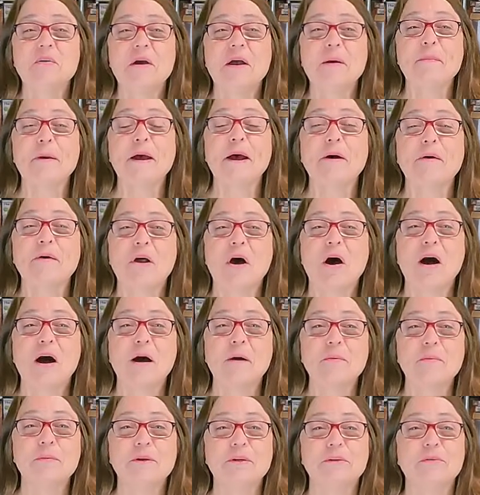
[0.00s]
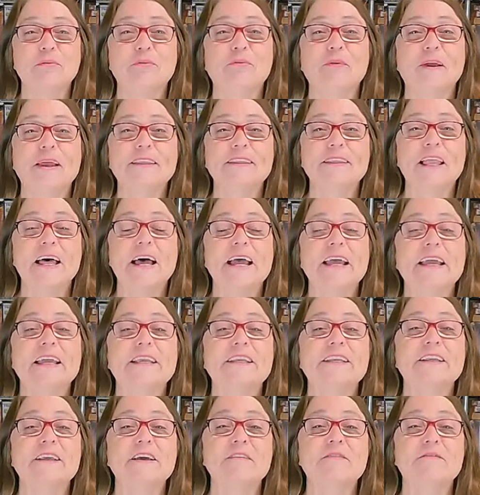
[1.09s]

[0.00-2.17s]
about Hot Wheel Redline